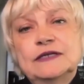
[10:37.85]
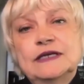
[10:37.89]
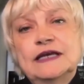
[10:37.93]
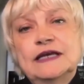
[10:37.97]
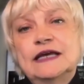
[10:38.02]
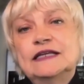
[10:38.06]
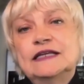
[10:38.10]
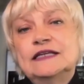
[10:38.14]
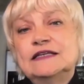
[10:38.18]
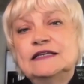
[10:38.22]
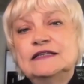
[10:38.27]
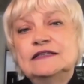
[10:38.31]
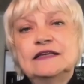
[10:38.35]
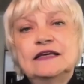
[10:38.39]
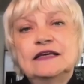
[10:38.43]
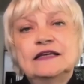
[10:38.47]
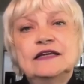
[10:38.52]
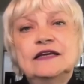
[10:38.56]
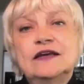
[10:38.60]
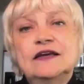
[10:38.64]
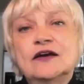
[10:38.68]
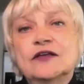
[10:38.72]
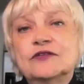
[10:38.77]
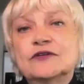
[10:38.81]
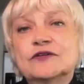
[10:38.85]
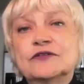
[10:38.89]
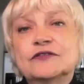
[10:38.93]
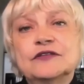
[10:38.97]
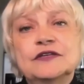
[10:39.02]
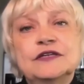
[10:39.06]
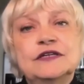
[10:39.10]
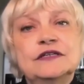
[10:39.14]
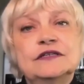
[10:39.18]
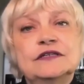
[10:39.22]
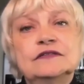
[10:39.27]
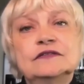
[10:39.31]
Any other
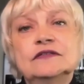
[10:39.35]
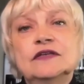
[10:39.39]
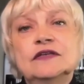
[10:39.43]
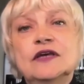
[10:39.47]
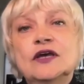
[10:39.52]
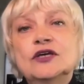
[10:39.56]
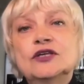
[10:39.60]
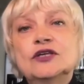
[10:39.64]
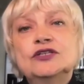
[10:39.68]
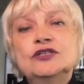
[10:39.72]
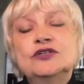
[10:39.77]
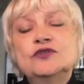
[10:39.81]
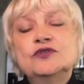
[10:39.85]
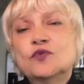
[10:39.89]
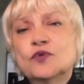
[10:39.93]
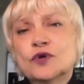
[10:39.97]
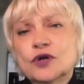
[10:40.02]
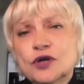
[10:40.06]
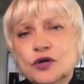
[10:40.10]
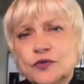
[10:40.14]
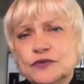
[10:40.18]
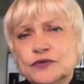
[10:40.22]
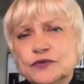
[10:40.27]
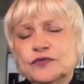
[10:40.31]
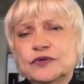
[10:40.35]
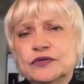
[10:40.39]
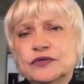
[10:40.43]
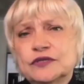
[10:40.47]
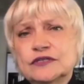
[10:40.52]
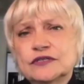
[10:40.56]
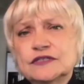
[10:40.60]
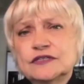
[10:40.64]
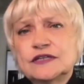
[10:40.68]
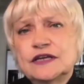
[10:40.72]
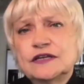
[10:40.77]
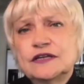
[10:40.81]
things? You work with real
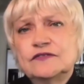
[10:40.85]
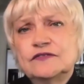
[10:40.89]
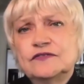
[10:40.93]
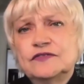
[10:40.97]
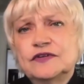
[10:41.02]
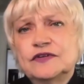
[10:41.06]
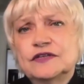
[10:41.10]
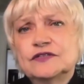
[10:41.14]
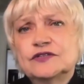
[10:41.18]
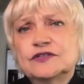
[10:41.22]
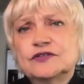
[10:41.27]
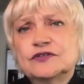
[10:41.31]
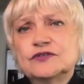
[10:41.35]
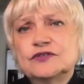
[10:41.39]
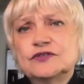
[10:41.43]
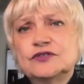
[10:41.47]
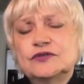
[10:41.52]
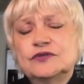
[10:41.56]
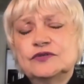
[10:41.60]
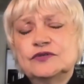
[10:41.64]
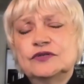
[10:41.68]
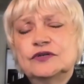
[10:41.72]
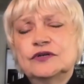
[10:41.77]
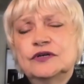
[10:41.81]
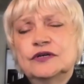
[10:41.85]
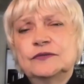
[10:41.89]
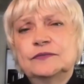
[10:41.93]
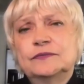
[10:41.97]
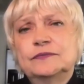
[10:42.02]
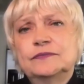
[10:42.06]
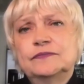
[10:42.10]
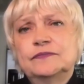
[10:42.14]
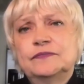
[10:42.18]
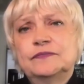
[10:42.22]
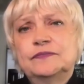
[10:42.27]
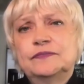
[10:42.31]
estate investors, do you not?
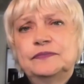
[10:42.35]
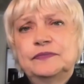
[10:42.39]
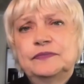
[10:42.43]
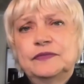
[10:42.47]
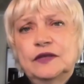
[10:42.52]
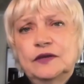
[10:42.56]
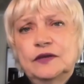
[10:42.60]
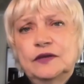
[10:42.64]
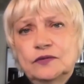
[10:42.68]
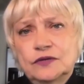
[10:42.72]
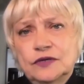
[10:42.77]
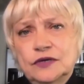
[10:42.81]
Okay.